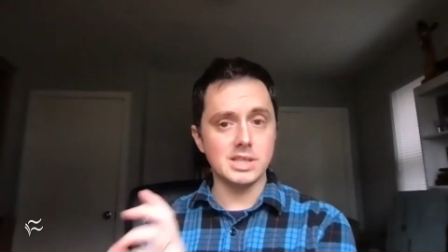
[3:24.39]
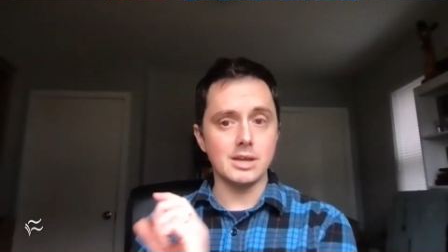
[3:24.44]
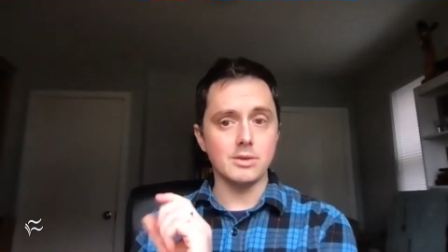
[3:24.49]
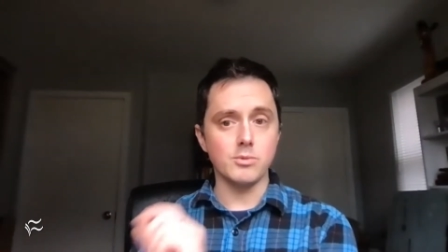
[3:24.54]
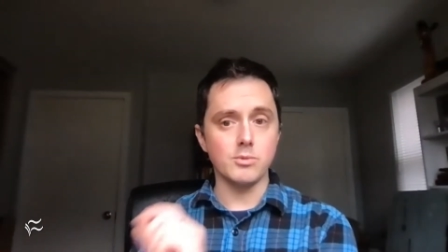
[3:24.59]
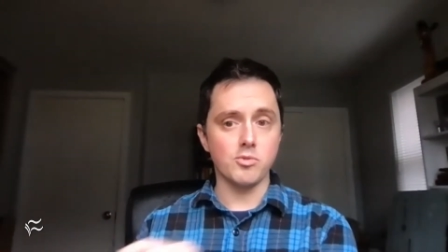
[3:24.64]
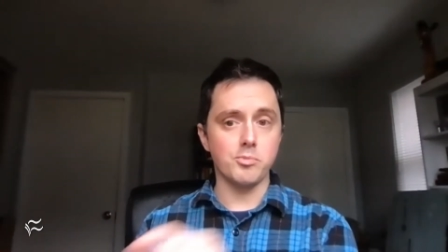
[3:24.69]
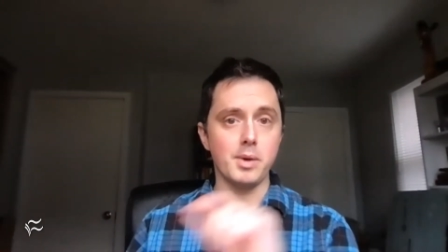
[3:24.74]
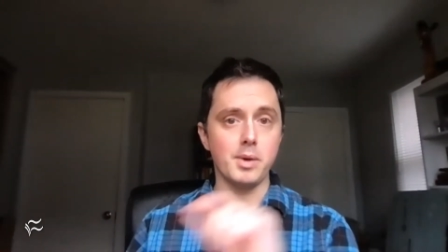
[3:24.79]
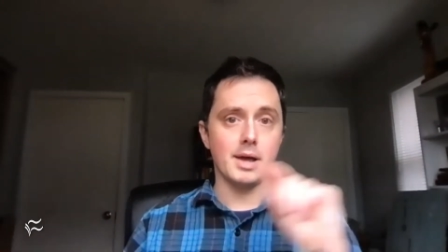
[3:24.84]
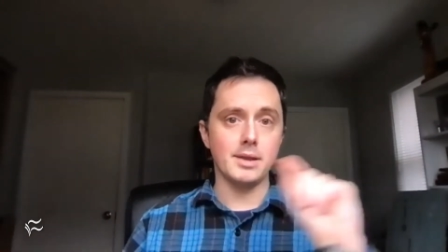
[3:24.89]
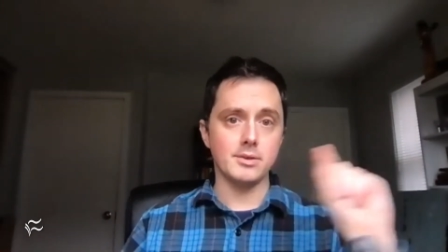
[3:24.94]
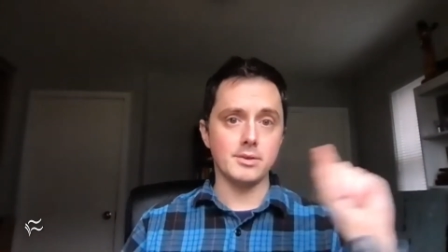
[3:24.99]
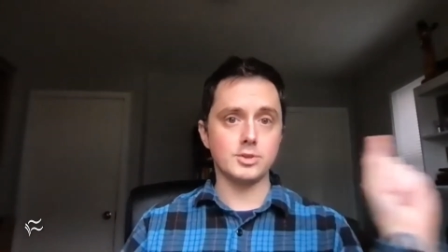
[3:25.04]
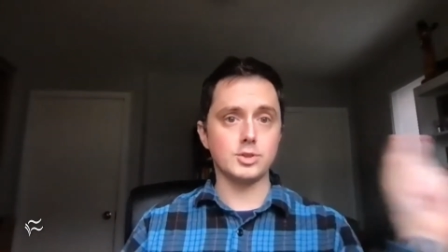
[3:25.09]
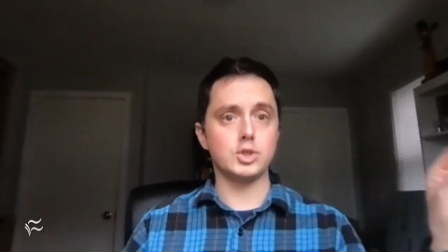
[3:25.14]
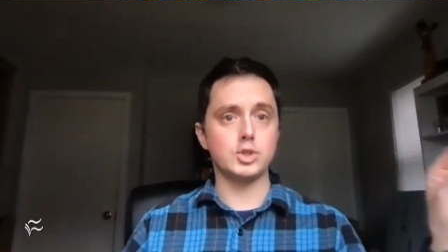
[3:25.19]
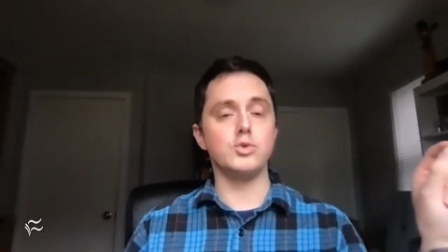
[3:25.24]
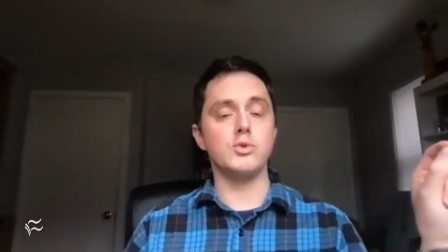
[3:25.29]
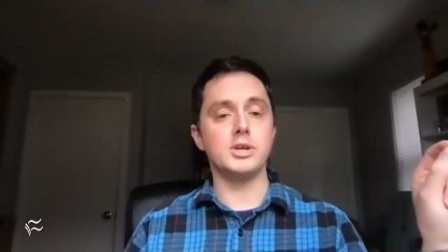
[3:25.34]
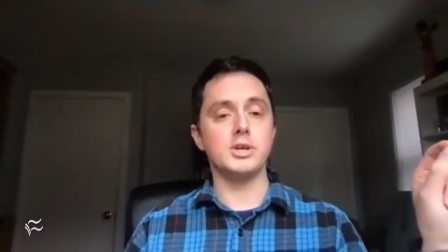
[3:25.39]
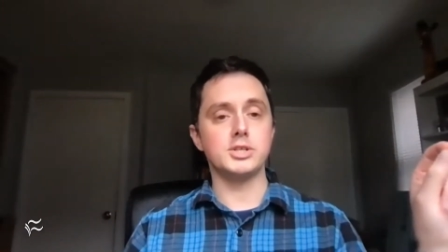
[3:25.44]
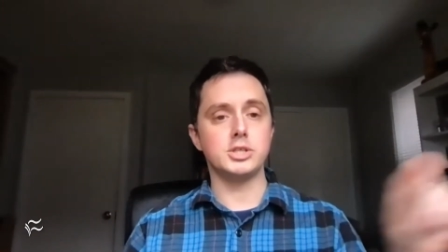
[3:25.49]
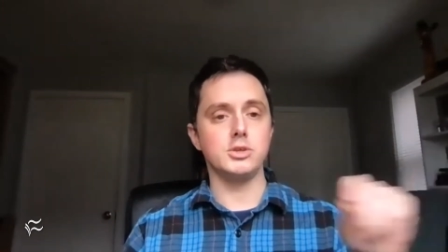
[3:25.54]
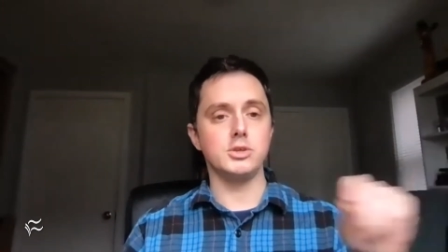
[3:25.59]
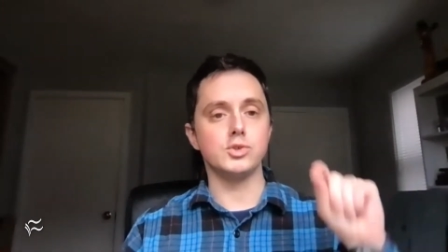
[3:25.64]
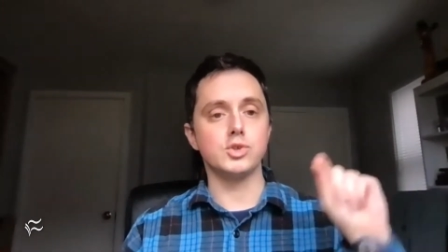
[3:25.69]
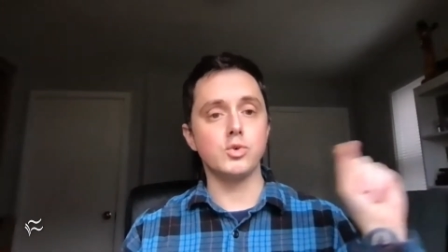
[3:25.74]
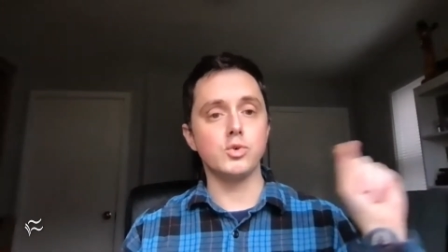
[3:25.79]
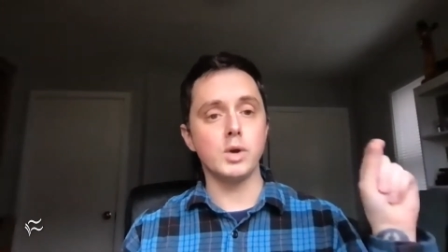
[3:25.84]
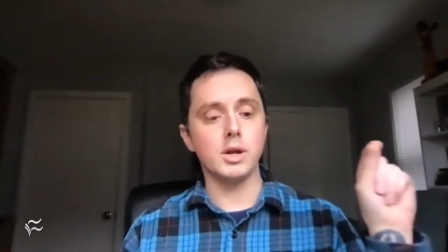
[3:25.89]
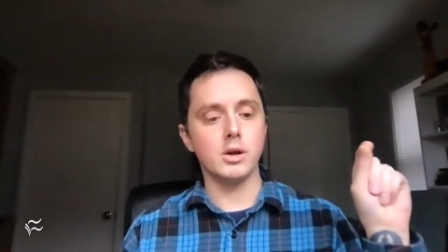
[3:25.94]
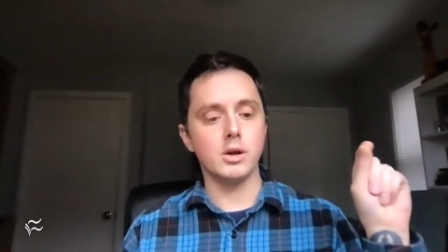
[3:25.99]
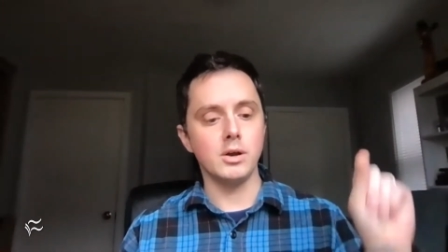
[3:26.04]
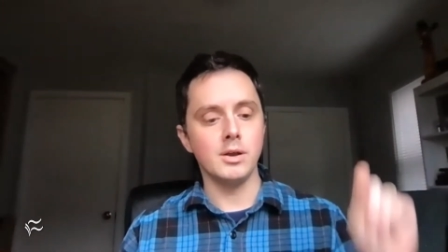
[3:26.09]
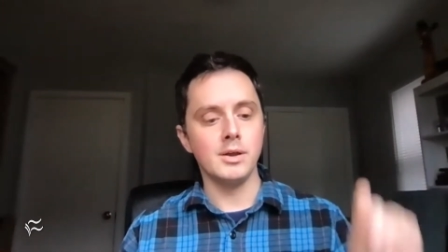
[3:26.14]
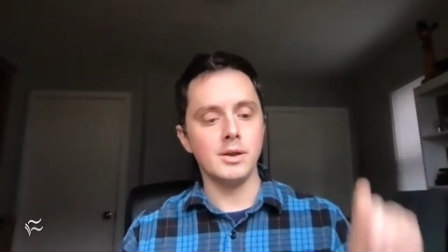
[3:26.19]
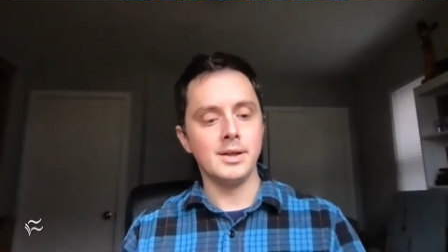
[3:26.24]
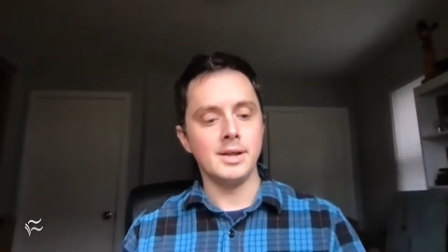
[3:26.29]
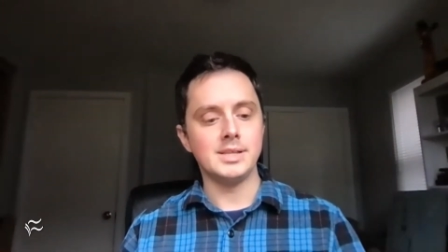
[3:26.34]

can respond to issues quicker